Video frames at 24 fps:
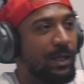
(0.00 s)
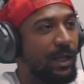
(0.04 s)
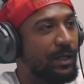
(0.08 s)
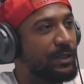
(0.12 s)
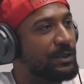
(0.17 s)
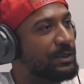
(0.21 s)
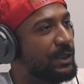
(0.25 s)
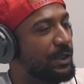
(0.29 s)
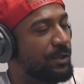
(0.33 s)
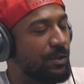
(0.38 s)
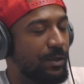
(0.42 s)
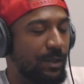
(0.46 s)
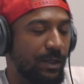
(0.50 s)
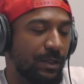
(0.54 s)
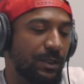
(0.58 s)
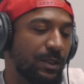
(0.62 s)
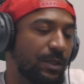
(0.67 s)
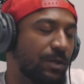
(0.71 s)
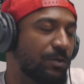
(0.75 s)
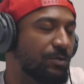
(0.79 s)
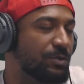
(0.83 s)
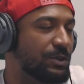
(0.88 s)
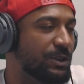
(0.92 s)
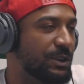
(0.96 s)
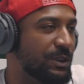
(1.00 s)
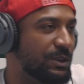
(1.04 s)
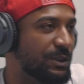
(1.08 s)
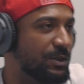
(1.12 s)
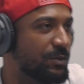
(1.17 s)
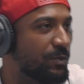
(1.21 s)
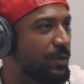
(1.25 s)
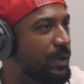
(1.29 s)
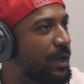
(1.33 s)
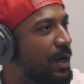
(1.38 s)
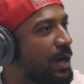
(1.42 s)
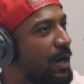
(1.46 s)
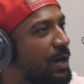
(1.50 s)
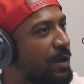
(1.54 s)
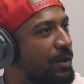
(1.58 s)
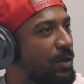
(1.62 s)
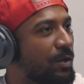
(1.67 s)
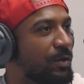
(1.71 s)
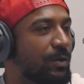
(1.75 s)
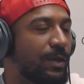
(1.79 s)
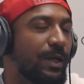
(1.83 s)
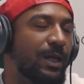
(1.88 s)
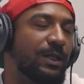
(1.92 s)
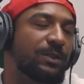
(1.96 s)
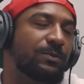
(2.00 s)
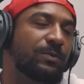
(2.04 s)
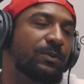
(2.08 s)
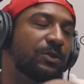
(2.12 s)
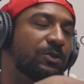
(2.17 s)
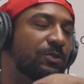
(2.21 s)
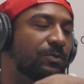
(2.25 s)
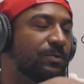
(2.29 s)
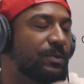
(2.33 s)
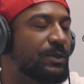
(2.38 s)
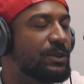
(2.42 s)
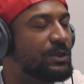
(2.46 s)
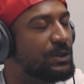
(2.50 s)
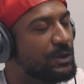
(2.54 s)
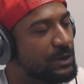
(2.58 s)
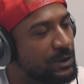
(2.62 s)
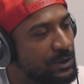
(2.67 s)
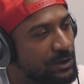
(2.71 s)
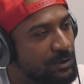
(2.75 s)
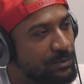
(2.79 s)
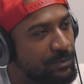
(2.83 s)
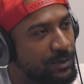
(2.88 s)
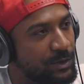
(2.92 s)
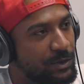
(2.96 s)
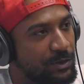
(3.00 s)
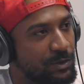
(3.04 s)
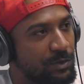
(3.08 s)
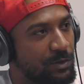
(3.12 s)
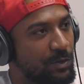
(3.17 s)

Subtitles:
like you say, you get to know Jesus. We all know you're not supposed to be judgmental.